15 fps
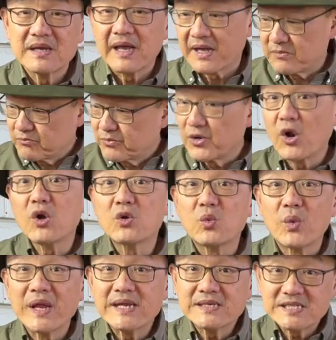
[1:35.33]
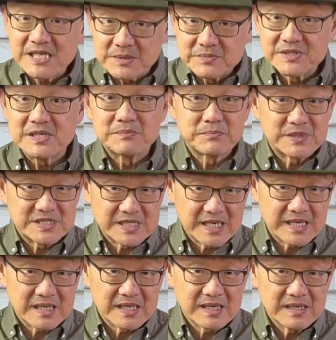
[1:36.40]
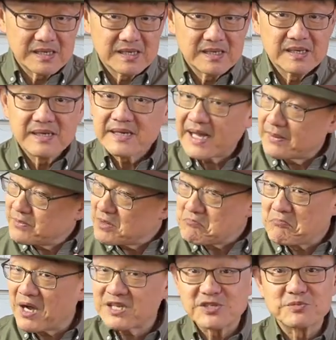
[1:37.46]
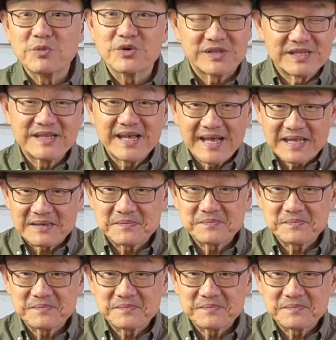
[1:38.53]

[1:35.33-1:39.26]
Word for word: And brogue wingtips in particular can be much more than that.